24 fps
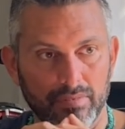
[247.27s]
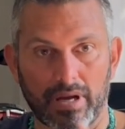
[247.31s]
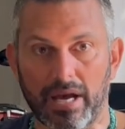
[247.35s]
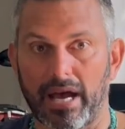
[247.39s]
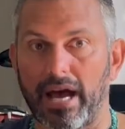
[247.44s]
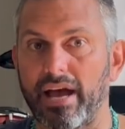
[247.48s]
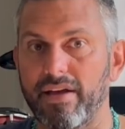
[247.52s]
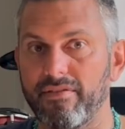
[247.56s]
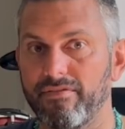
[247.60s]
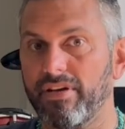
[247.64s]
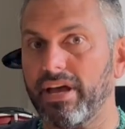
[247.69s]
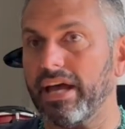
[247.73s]

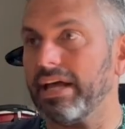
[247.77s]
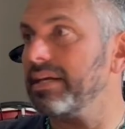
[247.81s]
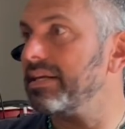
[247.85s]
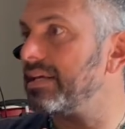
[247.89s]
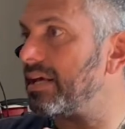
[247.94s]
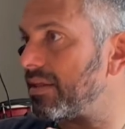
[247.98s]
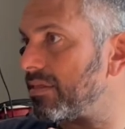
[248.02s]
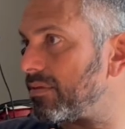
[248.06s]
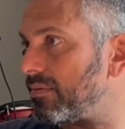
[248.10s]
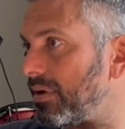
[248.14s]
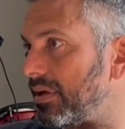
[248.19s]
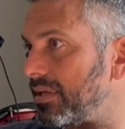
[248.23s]
I've had
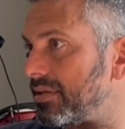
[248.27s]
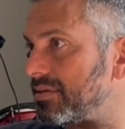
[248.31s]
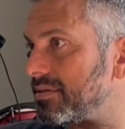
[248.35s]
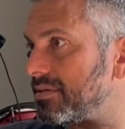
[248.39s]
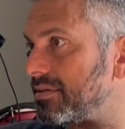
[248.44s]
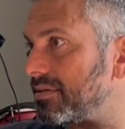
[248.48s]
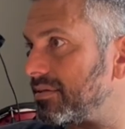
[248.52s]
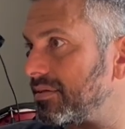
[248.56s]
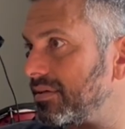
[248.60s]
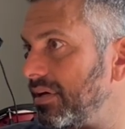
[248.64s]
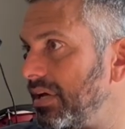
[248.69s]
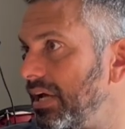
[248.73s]
death threats.
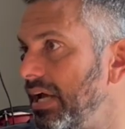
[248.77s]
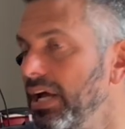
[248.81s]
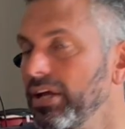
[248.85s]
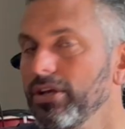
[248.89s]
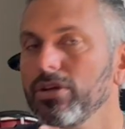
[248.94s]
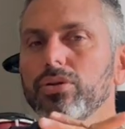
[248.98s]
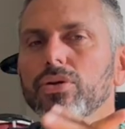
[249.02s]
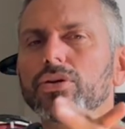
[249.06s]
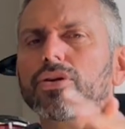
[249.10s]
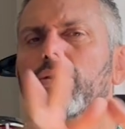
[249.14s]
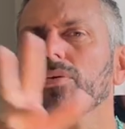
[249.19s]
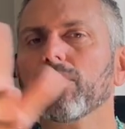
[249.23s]
You look